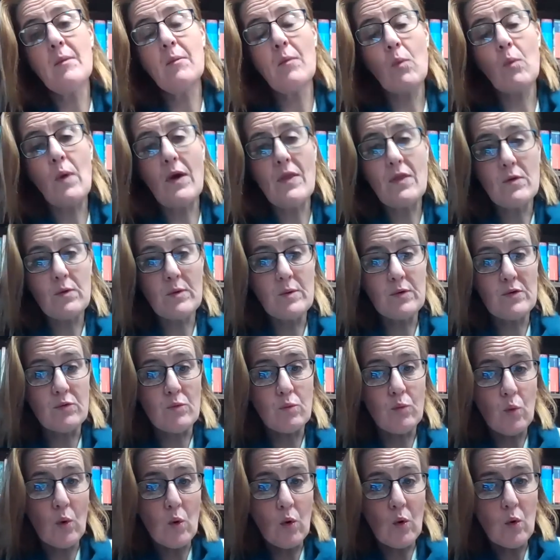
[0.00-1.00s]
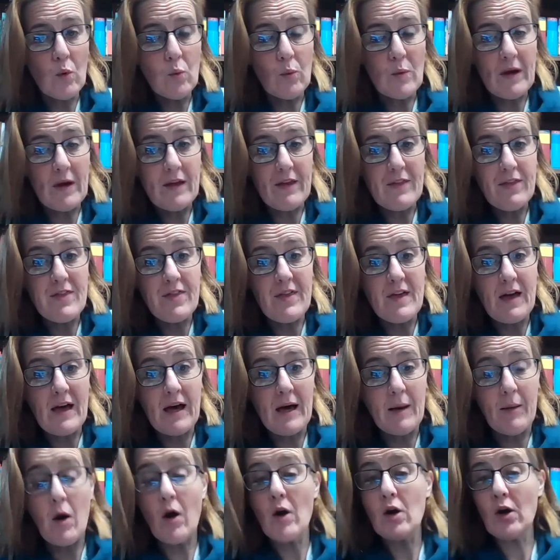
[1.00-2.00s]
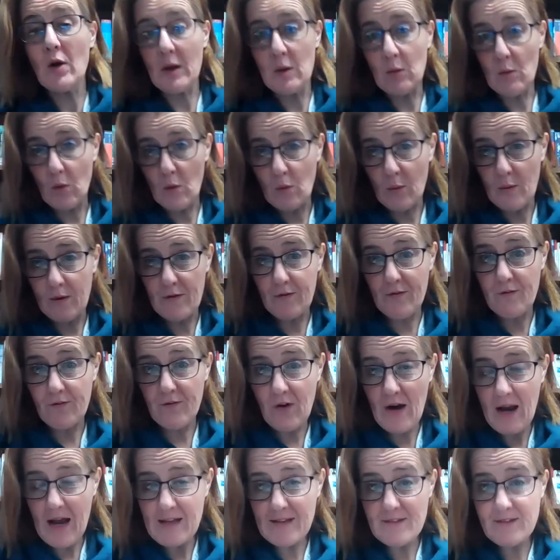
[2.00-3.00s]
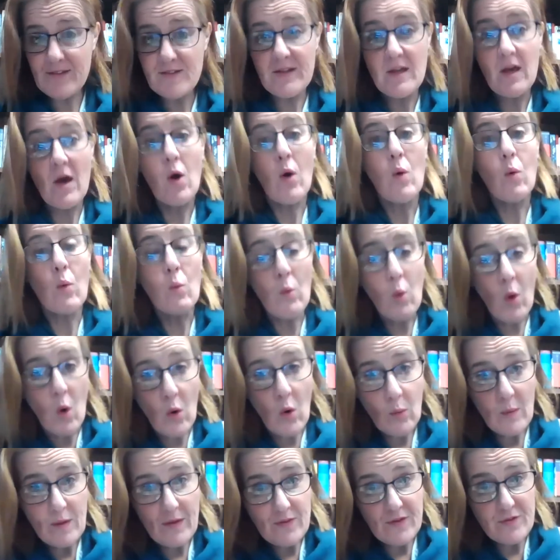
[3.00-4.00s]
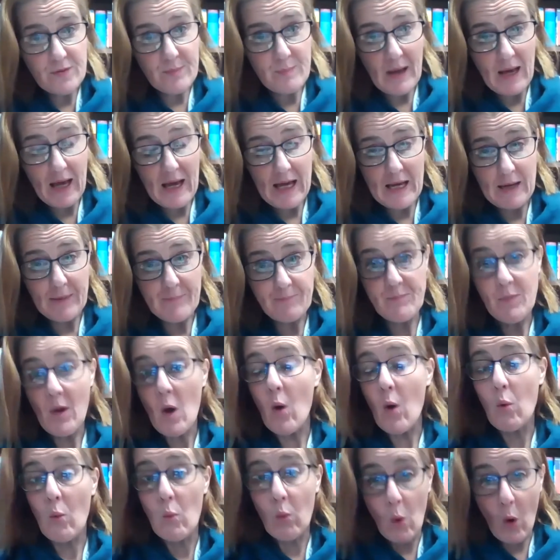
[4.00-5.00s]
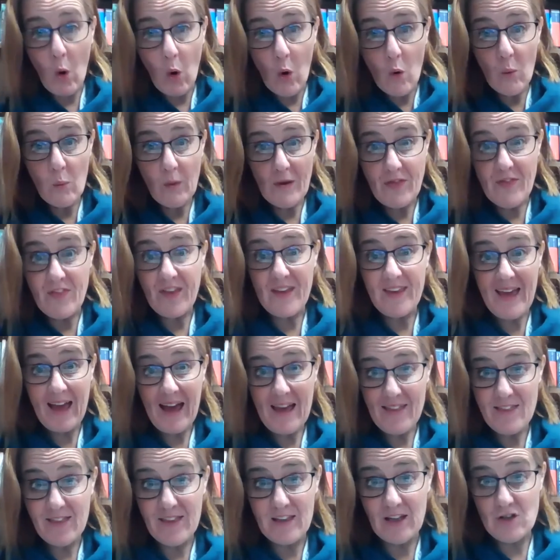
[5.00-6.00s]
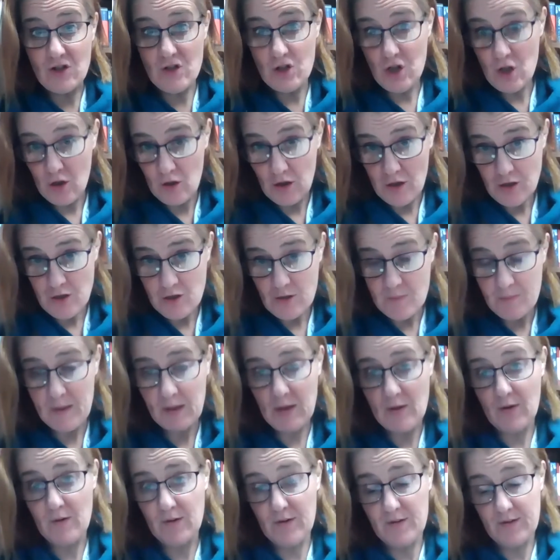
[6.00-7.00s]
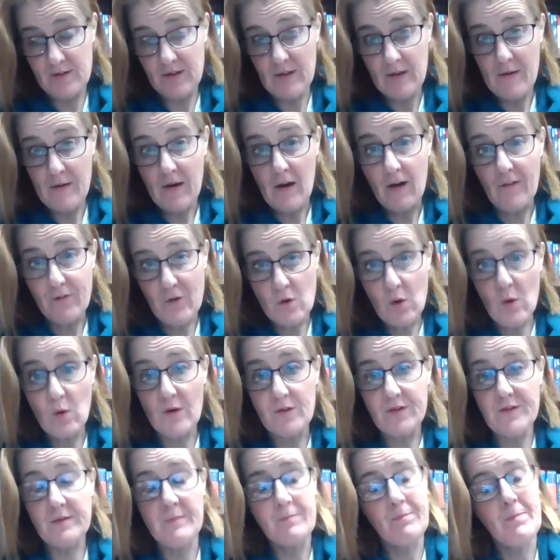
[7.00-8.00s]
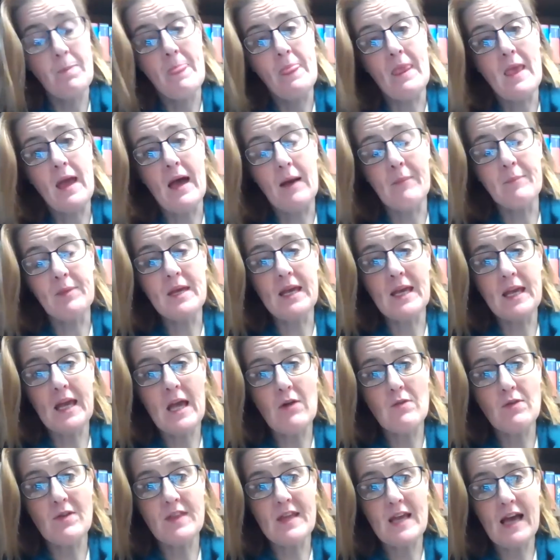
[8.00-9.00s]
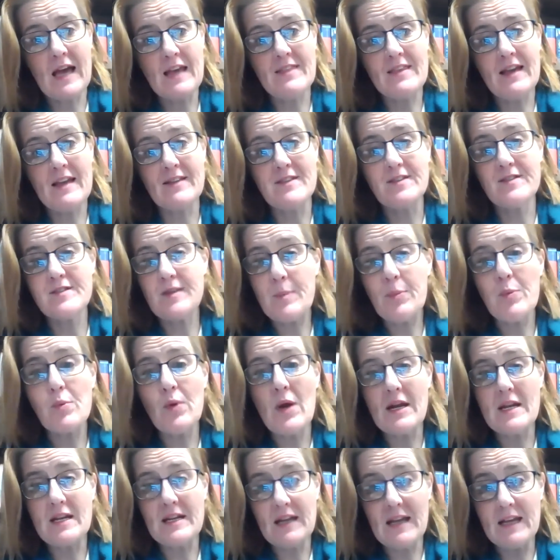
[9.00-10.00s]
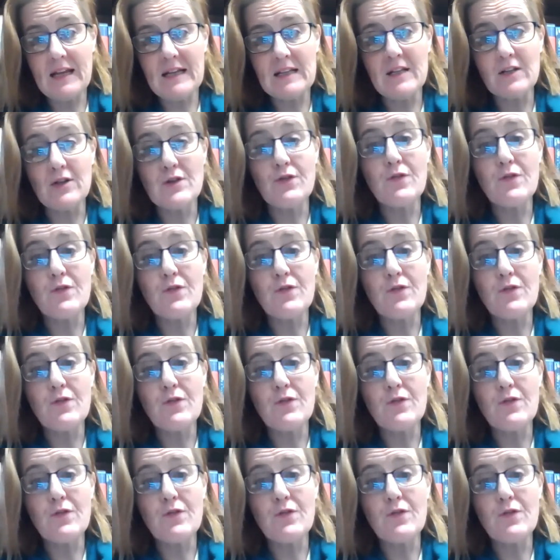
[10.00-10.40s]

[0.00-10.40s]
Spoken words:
whether it was ongoing war with France, war with Spain, war with the Catholic Church, because, of course, King Henry VIII had separated England